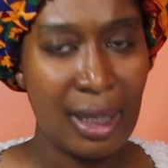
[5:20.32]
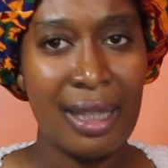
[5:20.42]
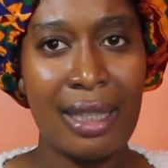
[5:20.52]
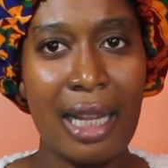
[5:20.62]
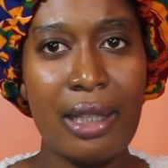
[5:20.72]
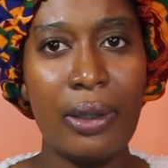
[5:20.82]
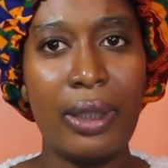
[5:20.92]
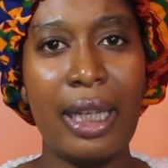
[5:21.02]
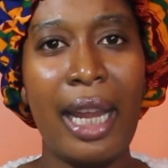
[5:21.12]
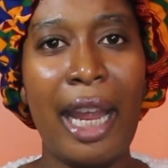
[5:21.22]
stencil
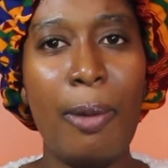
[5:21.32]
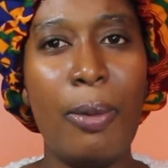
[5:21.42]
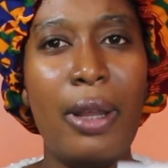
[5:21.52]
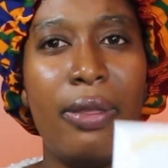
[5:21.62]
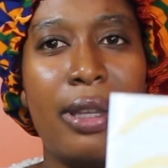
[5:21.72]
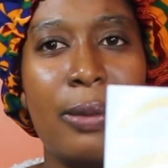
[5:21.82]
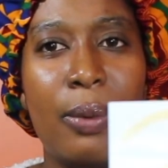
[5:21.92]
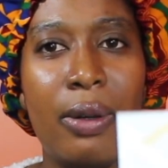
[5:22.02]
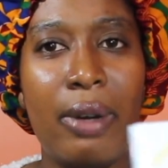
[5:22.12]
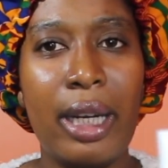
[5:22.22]
that it came with, this
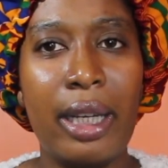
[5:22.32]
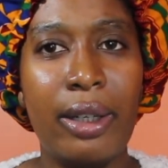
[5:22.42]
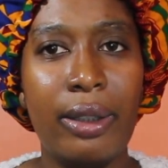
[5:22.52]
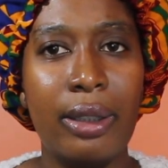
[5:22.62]
one right here.